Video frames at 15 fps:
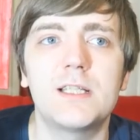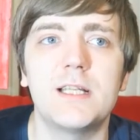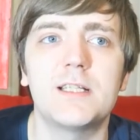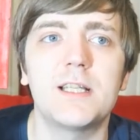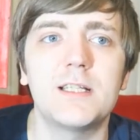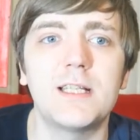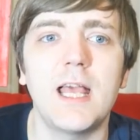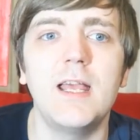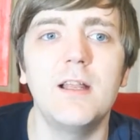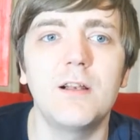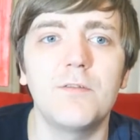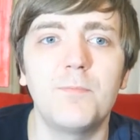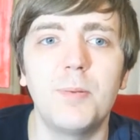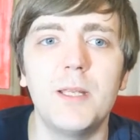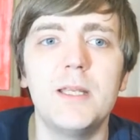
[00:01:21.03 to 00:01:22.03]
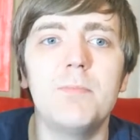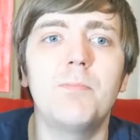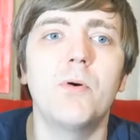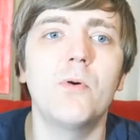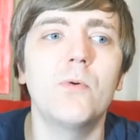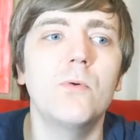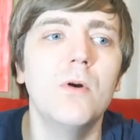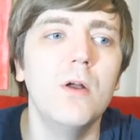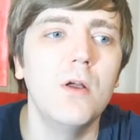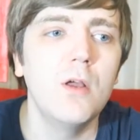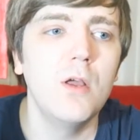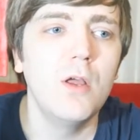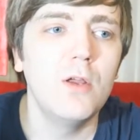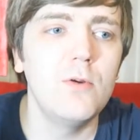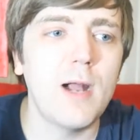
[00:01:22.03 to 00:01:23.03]
It's a tale of people
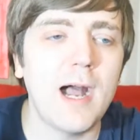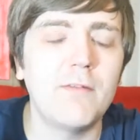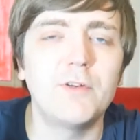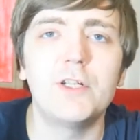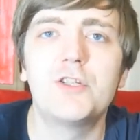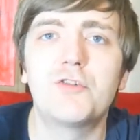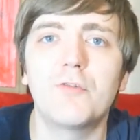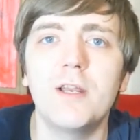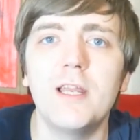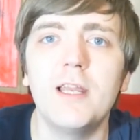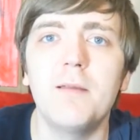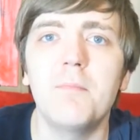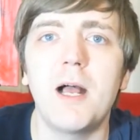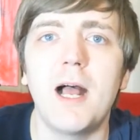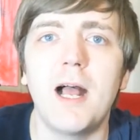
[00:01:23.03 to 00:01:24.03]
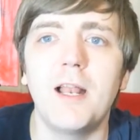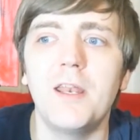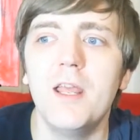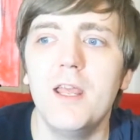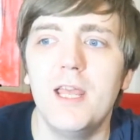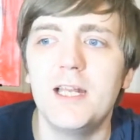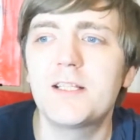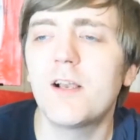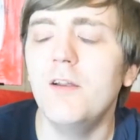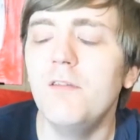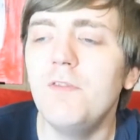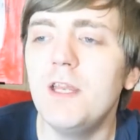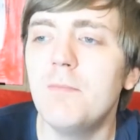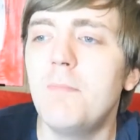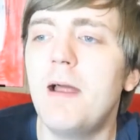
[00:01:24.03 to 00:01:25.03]
who have a dream and it's kind of
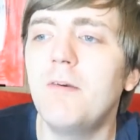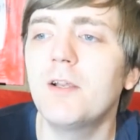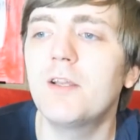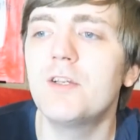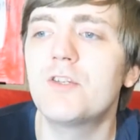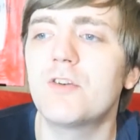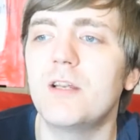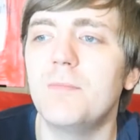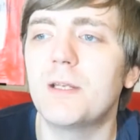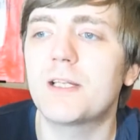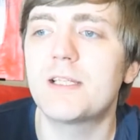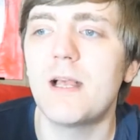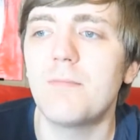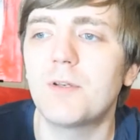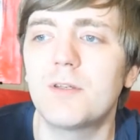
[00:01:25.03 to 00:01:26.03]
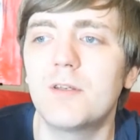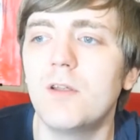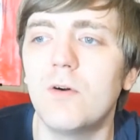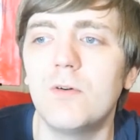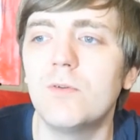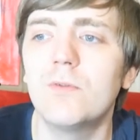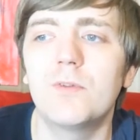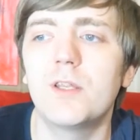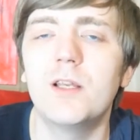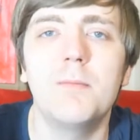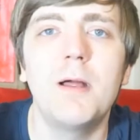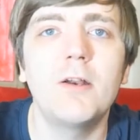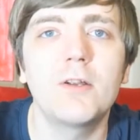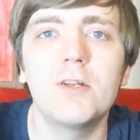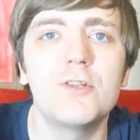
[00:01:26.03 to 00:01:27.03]
the American dream except not the
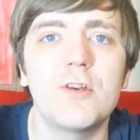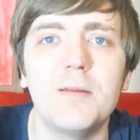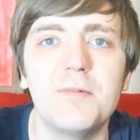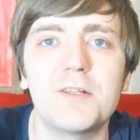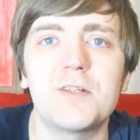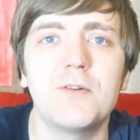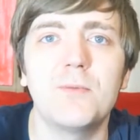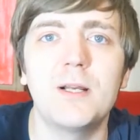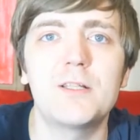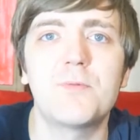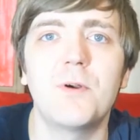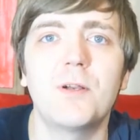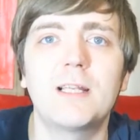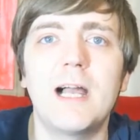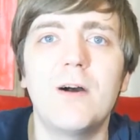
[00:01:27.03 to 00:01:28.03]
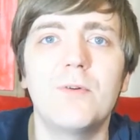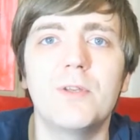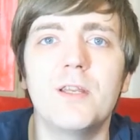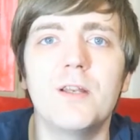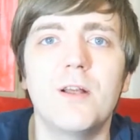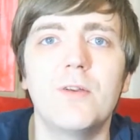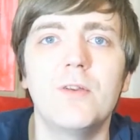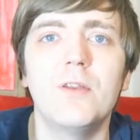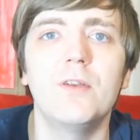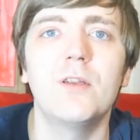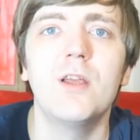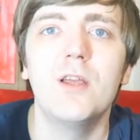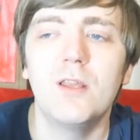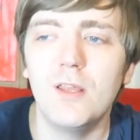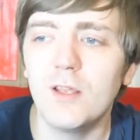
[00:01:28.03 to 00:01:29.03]
American dream doesn't always work out you know you
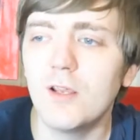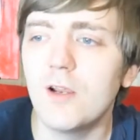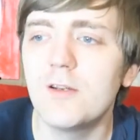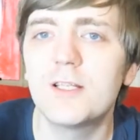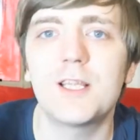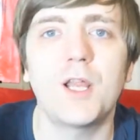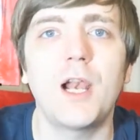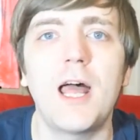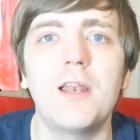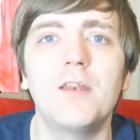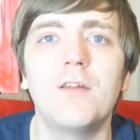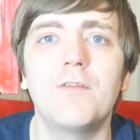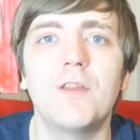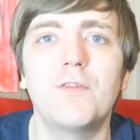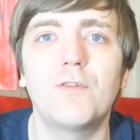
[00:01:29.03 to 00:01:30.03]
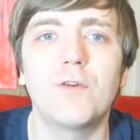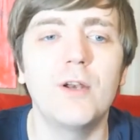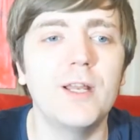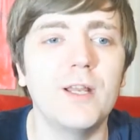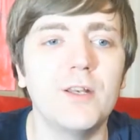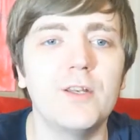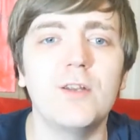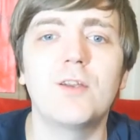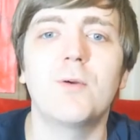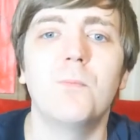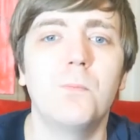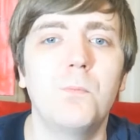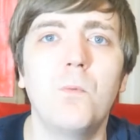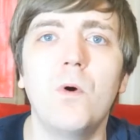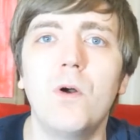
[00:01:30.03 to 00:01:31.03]
you can go to the land of the free and you
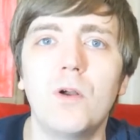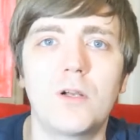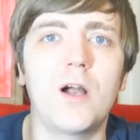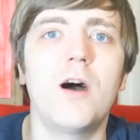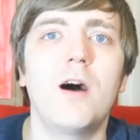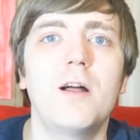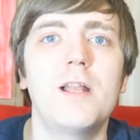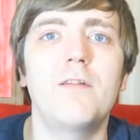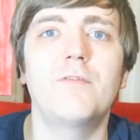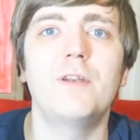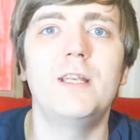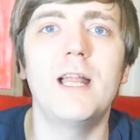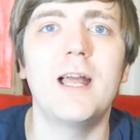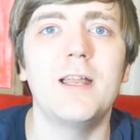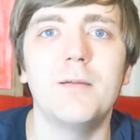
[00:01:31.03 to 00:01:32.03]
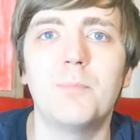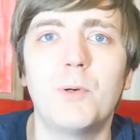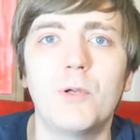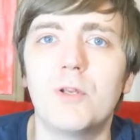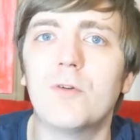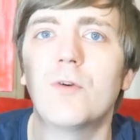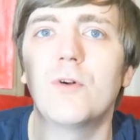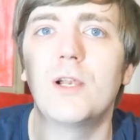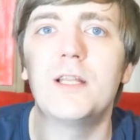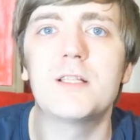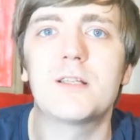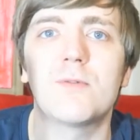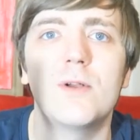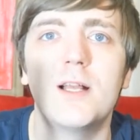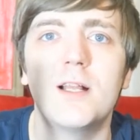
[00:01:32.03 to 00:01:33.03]
can work hard every day and put your all
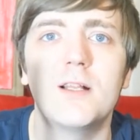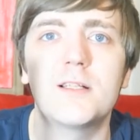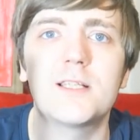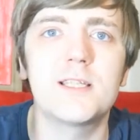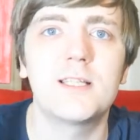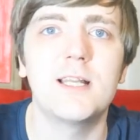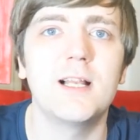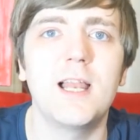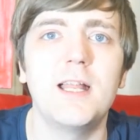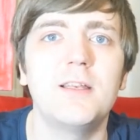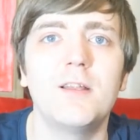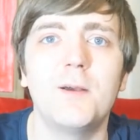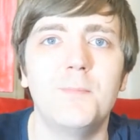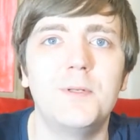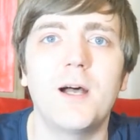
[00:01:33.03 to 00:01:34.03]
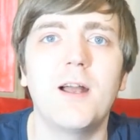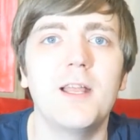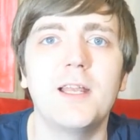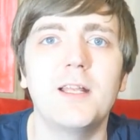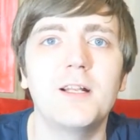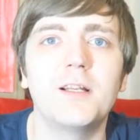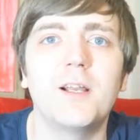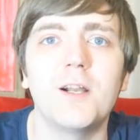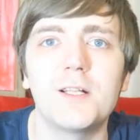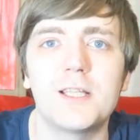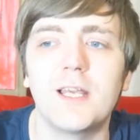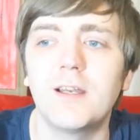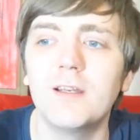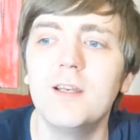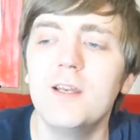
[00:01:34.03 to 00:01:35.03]
into it and still end up dying in a
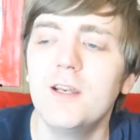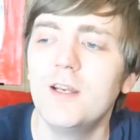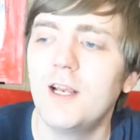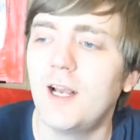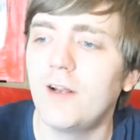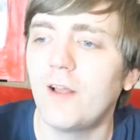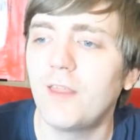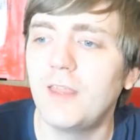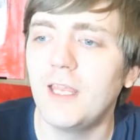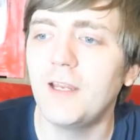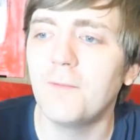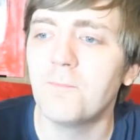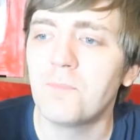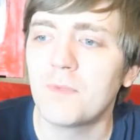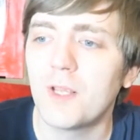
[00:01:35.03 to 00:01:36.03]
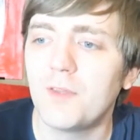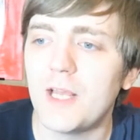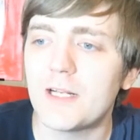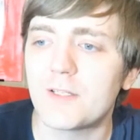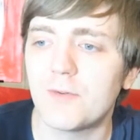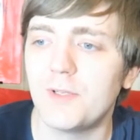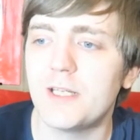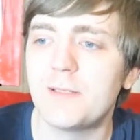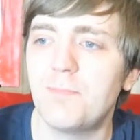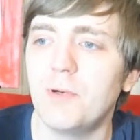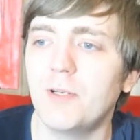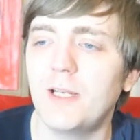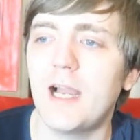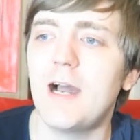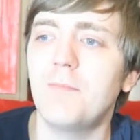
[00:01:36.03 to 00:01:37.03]
gutter and I think that's what this
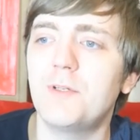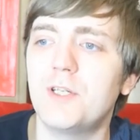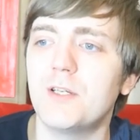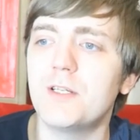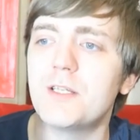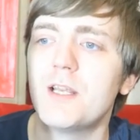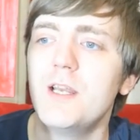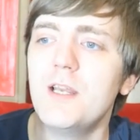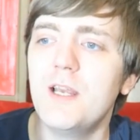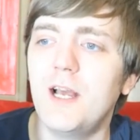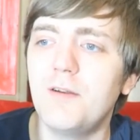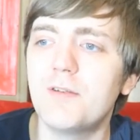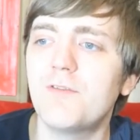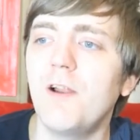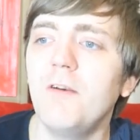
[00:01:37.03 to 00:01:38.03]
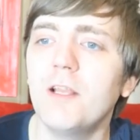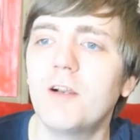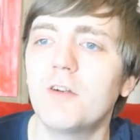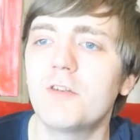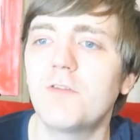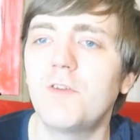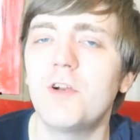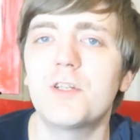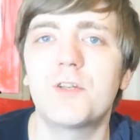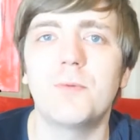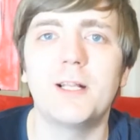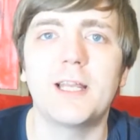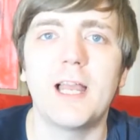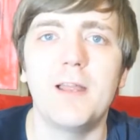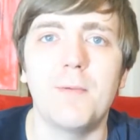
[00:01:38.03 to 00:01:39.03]
book captures and it was very controversial when
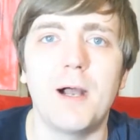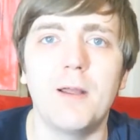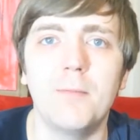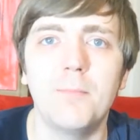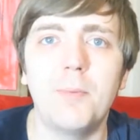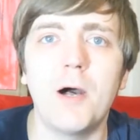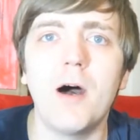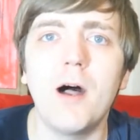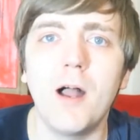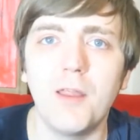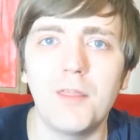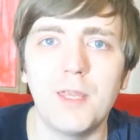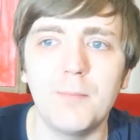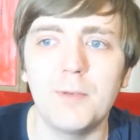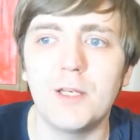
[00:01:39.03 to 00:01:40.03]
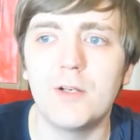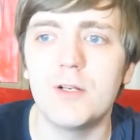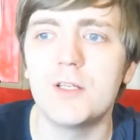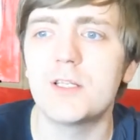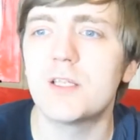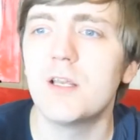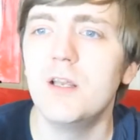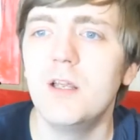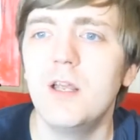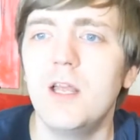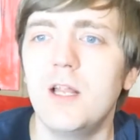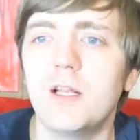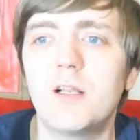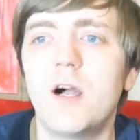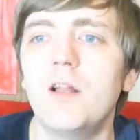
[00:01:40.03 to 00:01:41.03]
it came out in part I think because
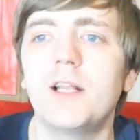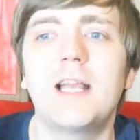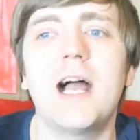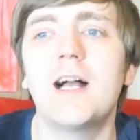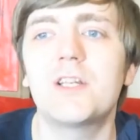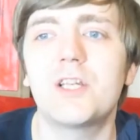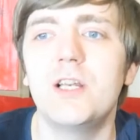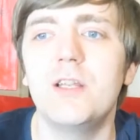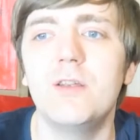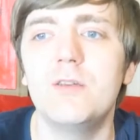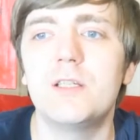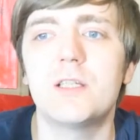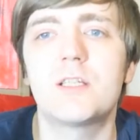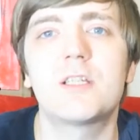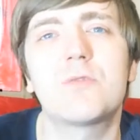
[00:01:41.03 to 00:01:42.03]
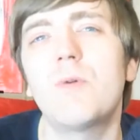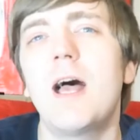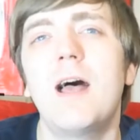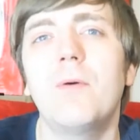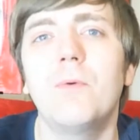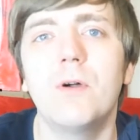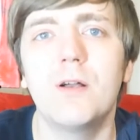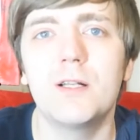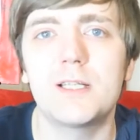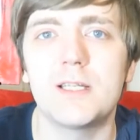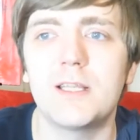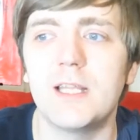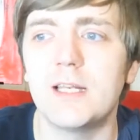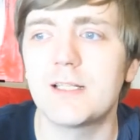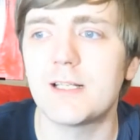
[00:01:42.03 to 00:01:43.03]
it kind of casually uses swear words
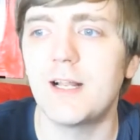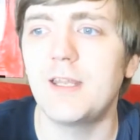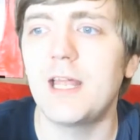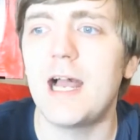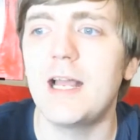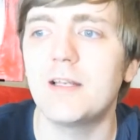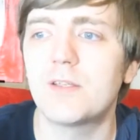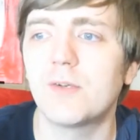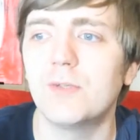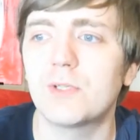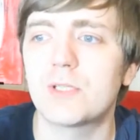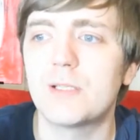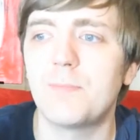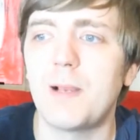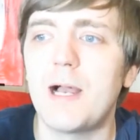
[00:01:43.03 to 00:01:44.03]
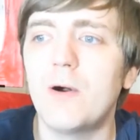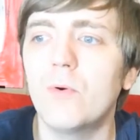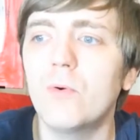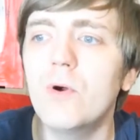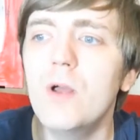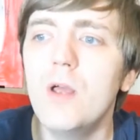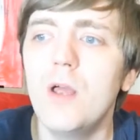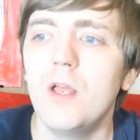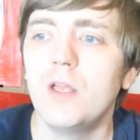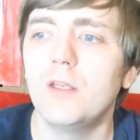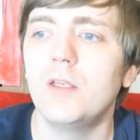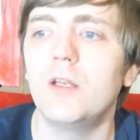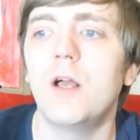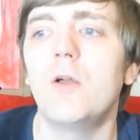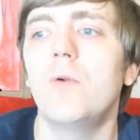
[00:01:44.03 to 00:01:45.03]
and things like that it talks about
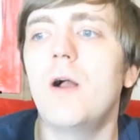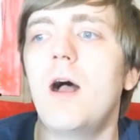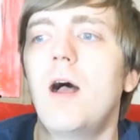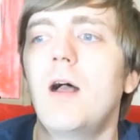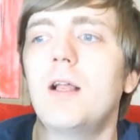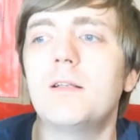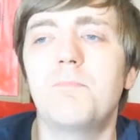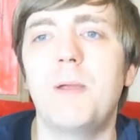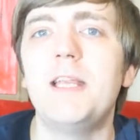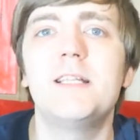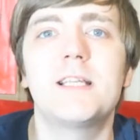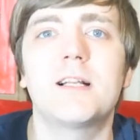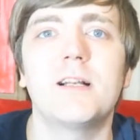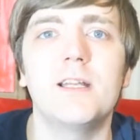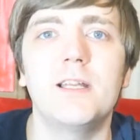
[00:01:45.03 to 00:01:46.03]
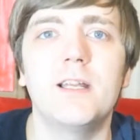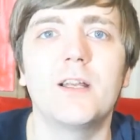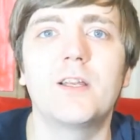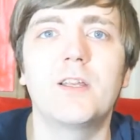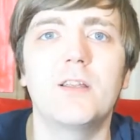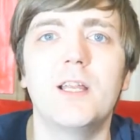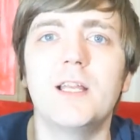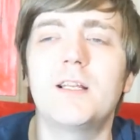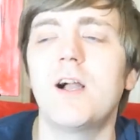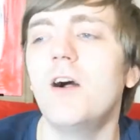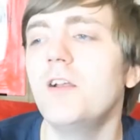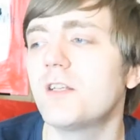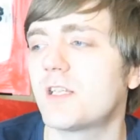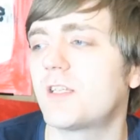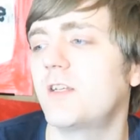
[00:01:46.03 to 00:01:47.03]
you know, uh, it basically, it, it
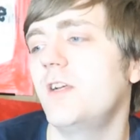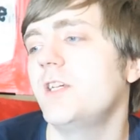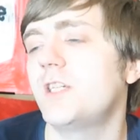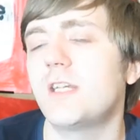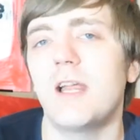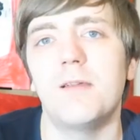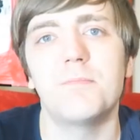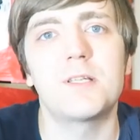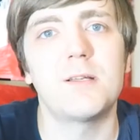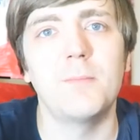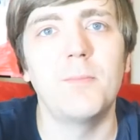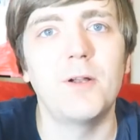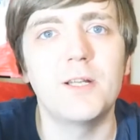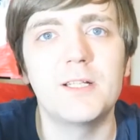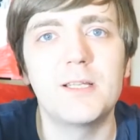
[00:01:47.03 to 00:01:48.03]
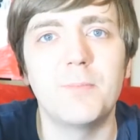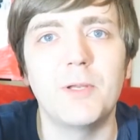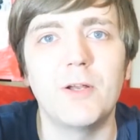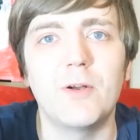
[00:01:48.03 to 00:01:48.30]
kind of slut shames somebody, to be